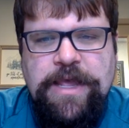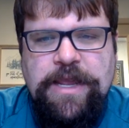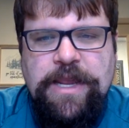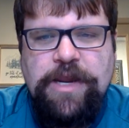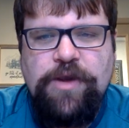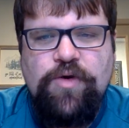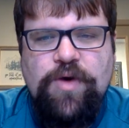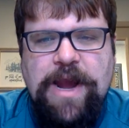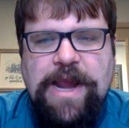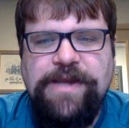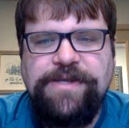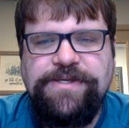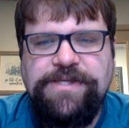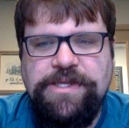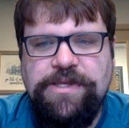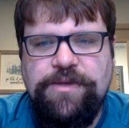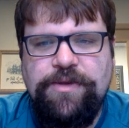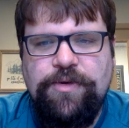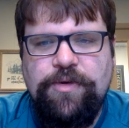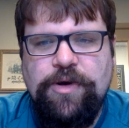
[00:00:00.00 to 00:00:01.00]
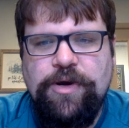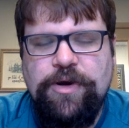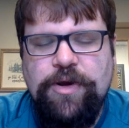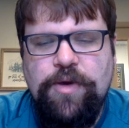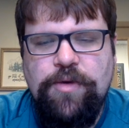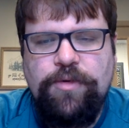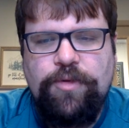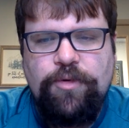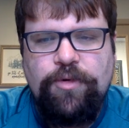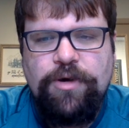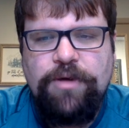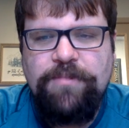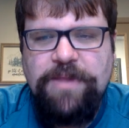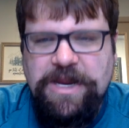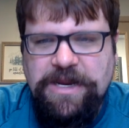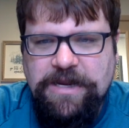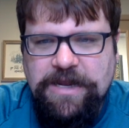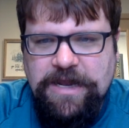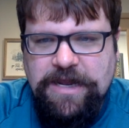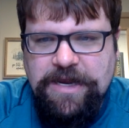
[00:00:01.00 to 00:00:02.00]
and cried to the Lord, O Lord
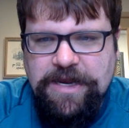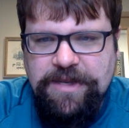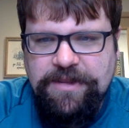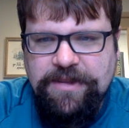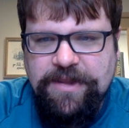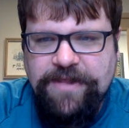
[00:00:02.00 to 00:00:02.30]
my God,